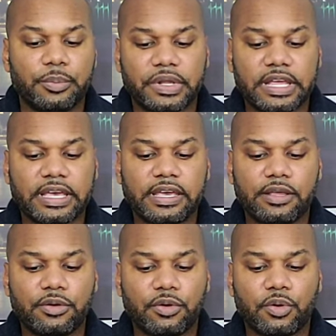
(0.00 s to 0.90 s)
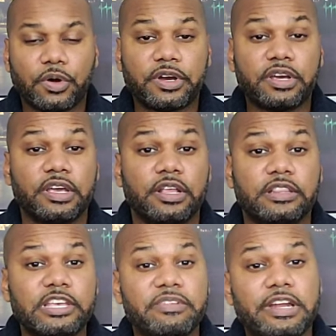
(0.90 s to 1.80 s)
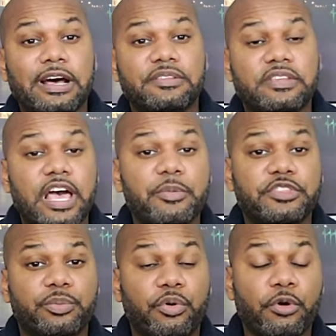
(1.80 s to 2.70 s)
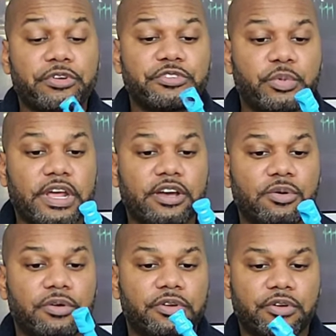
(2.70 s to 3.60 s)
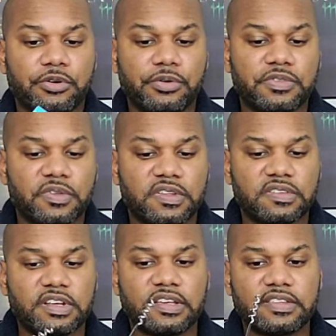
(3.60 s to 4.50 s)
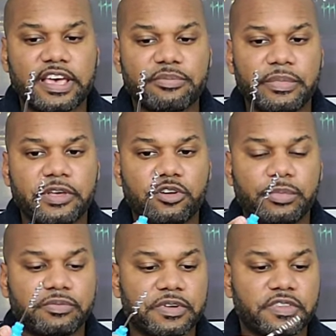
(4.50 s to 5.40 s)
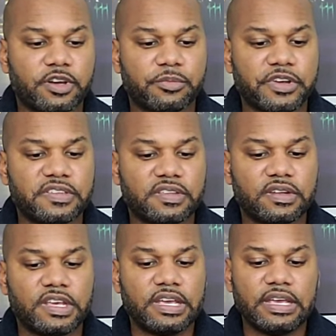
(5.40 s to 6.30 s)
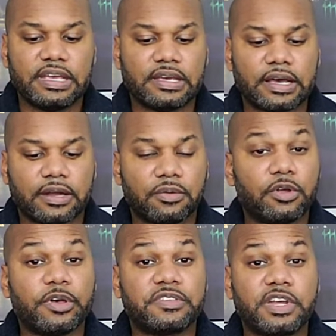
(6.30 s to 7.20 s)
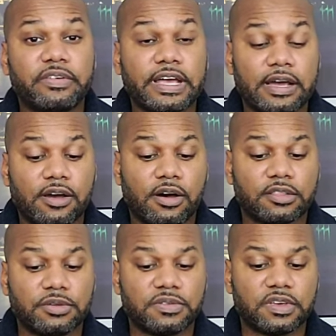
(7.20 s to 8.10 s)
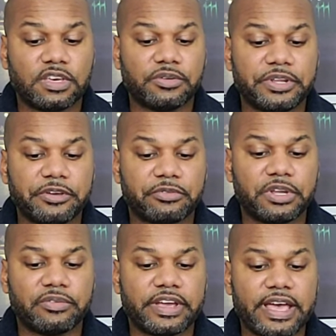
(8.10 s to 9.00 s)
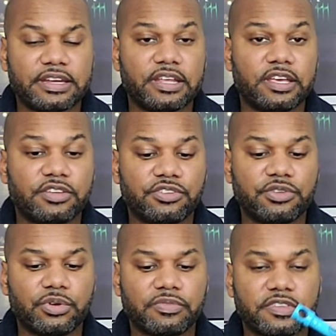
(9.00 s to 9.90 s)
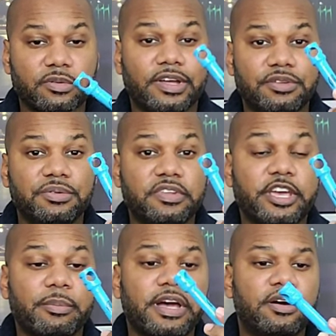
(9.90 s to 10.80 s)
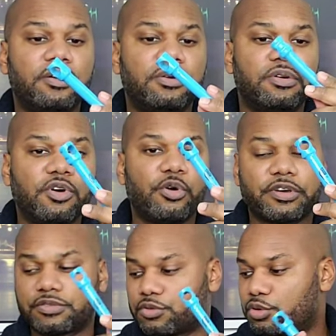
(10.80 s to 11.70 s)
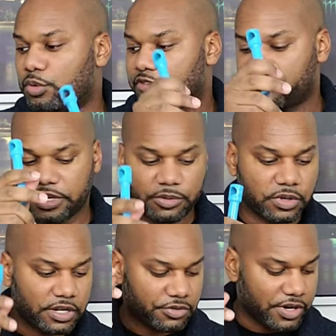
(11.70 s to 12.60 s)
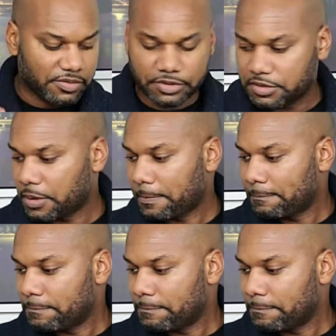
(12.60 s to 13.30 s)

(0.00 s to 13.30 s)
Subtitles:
plane, or leaving it outside with the porters when I go on a cruise. So this does have metal, but for some reason, I don't know, it's never got caught through security or never had any issues with it. So I do take my own corkscrew with me when I travel.